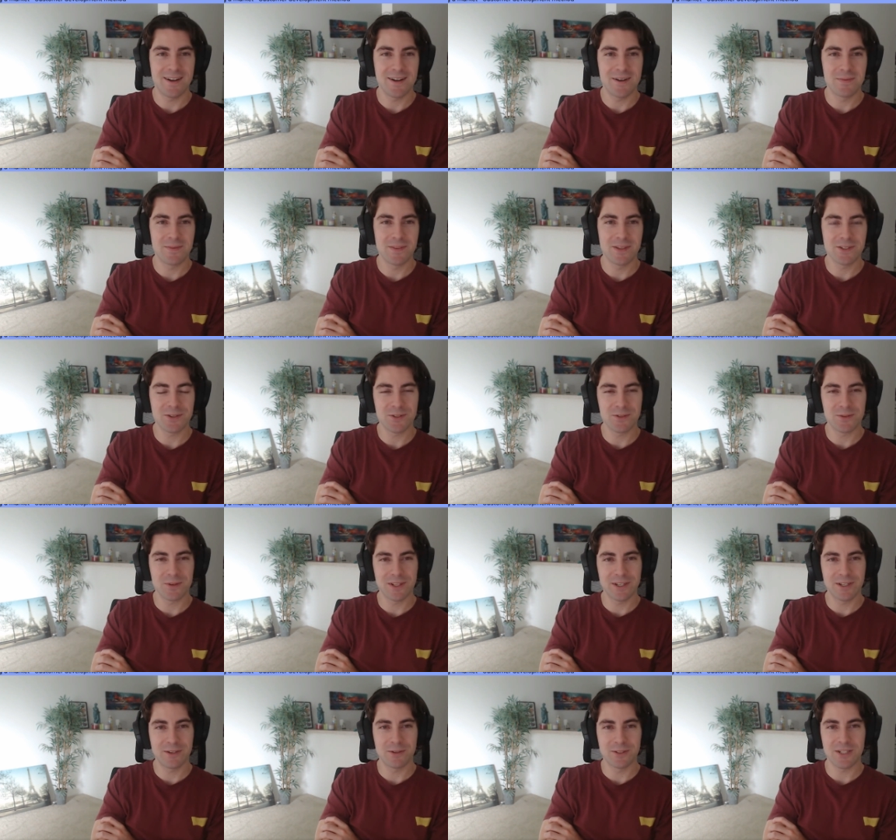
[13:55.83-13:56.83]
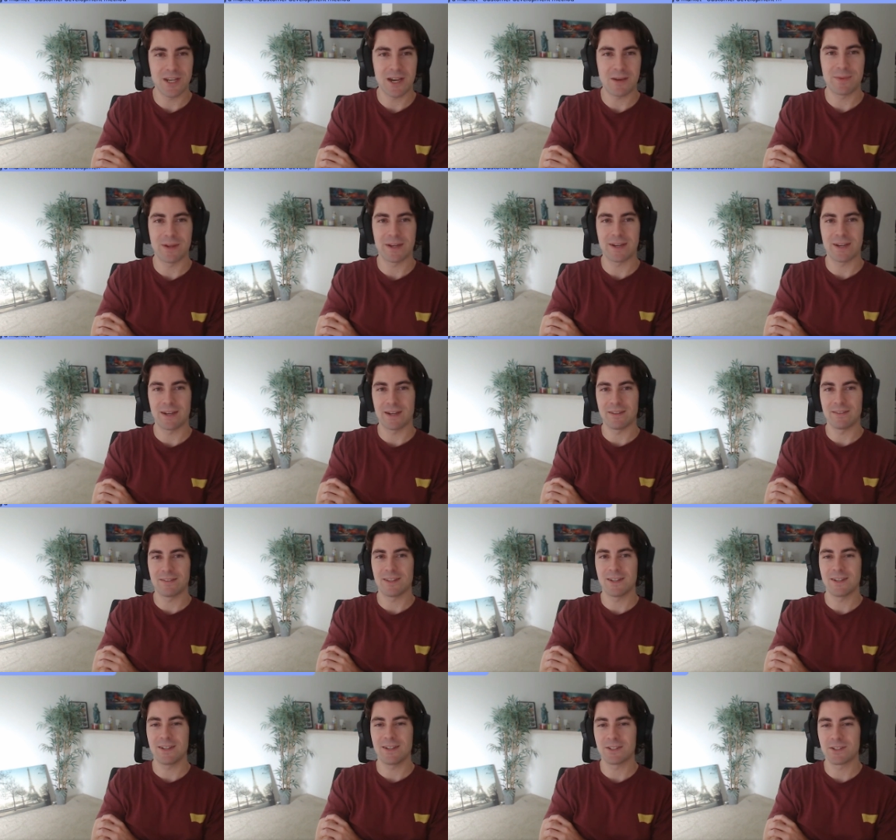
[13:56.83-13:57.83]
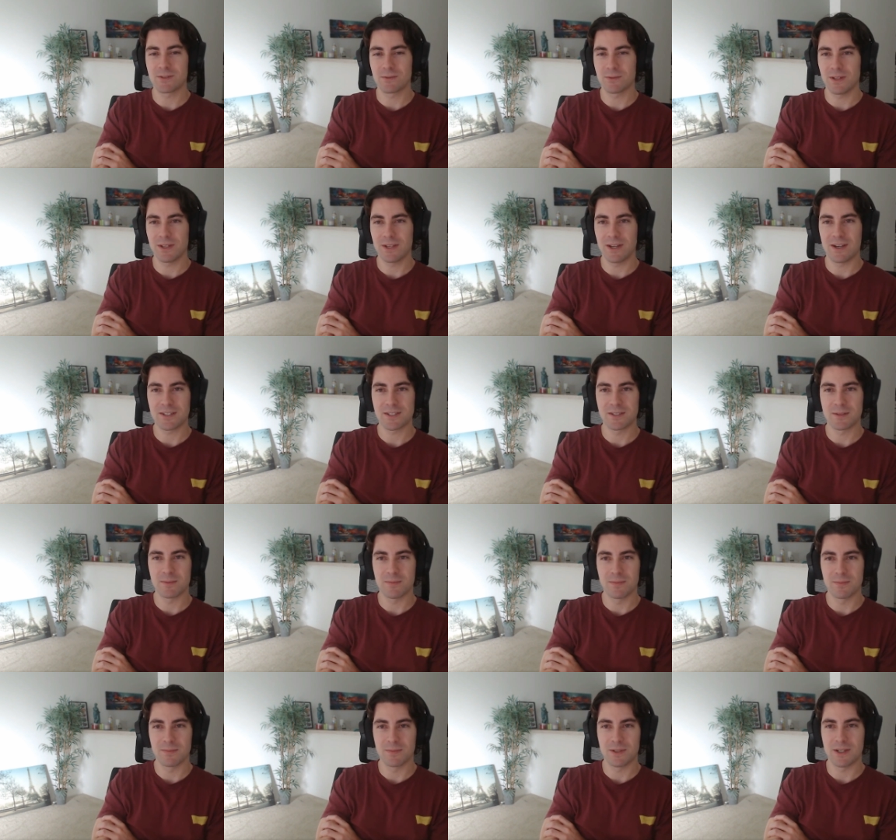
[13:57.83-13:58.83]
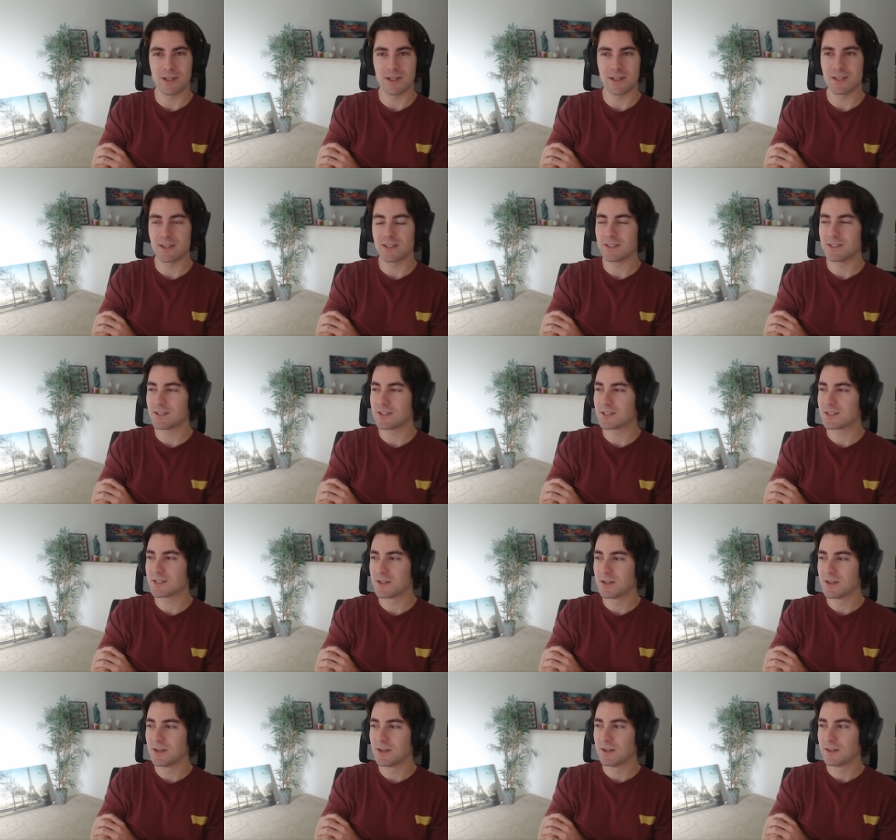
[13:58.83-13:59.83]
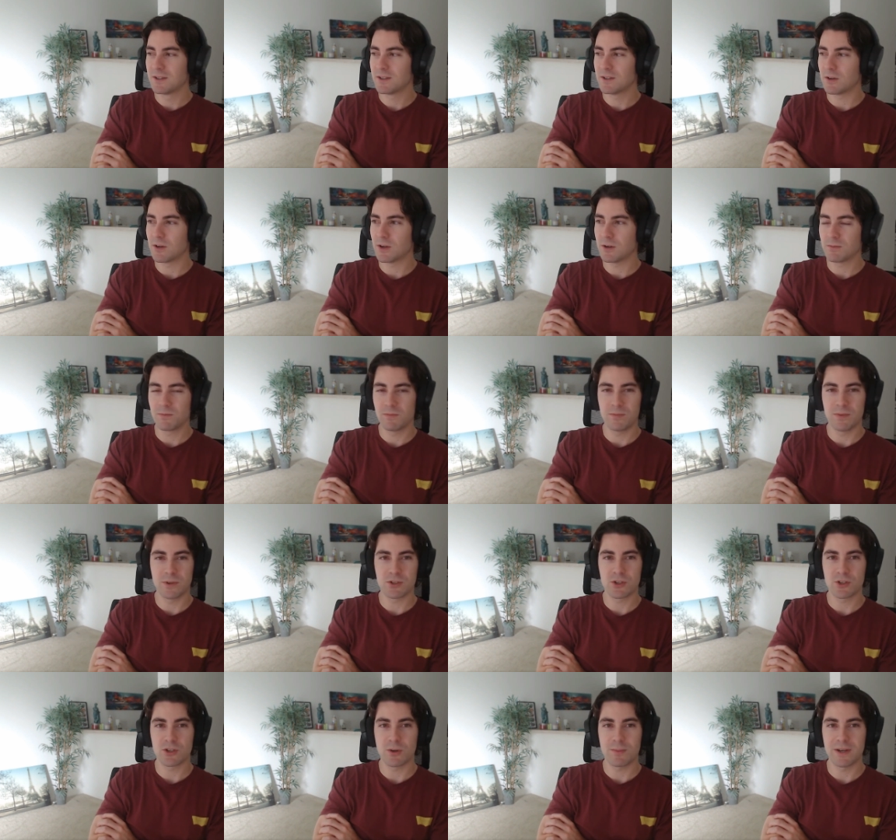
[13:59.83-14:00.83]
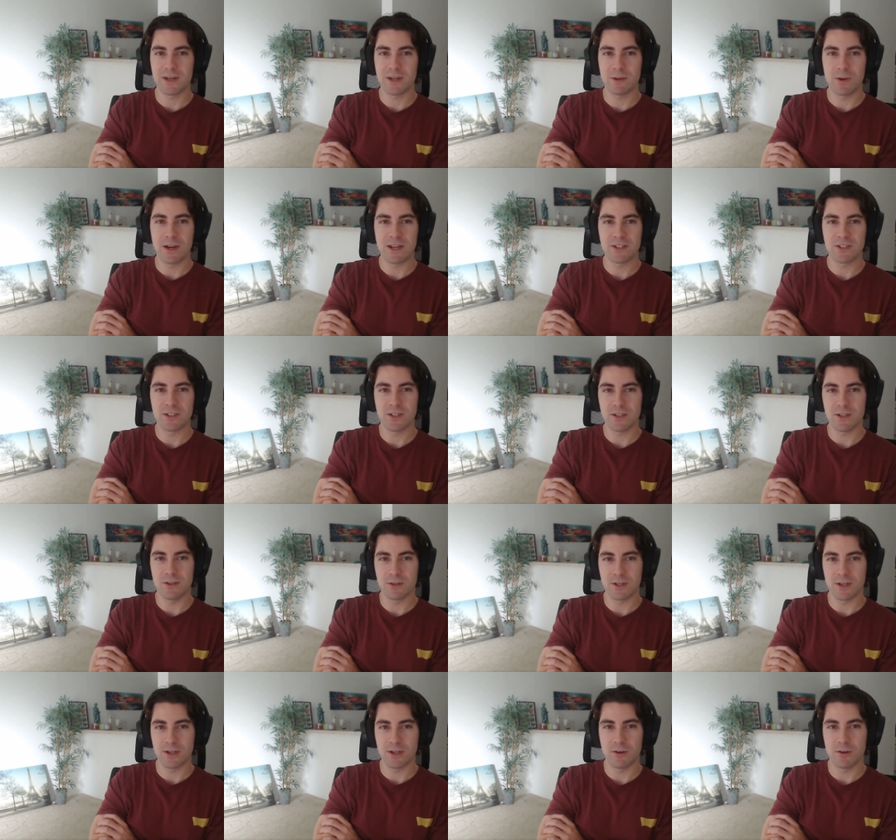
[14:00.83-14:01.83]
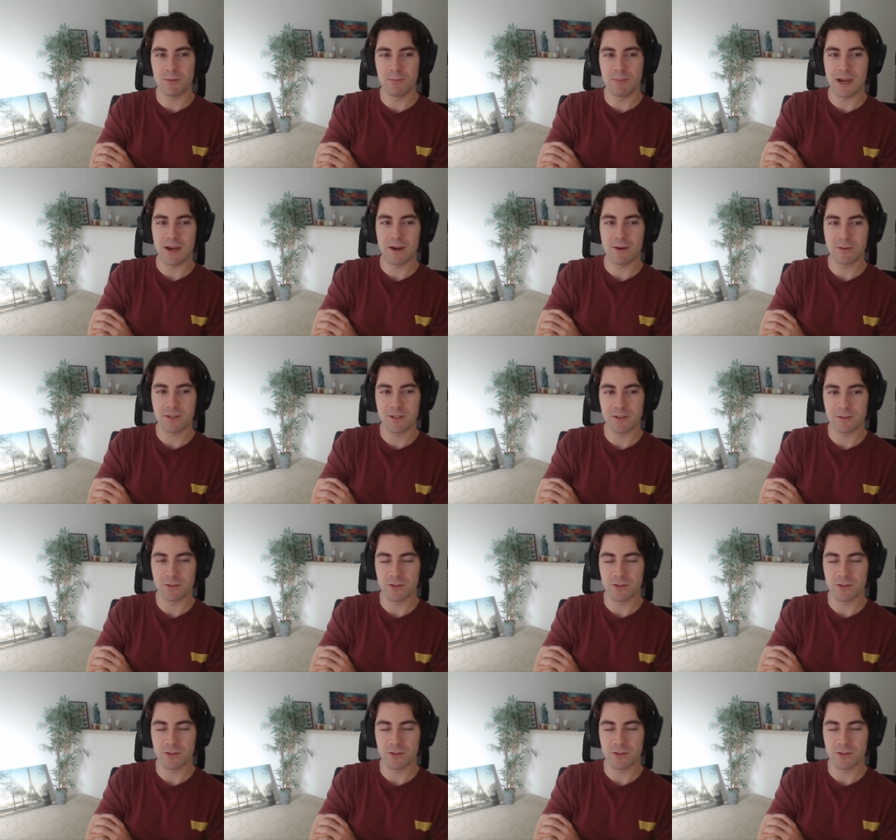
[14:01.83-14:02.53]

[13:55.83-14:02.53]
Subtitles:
This is a really cool topic, and I think it's really awesome because, there's so many ways that you can go about. There's